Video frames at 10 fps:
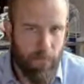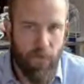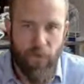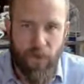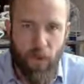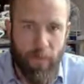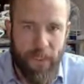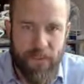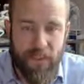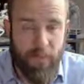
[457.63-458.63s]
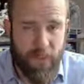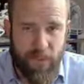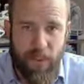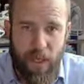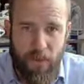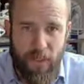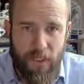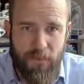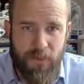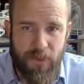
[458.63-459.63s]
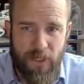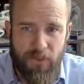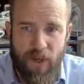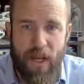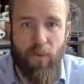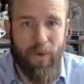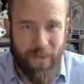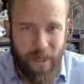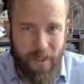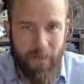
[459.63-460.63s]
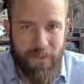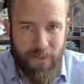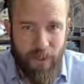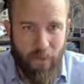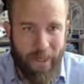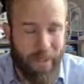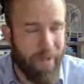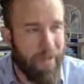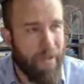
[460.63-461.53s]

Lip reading: critical piece, especially in the holidays when you're trying to track where documents are going.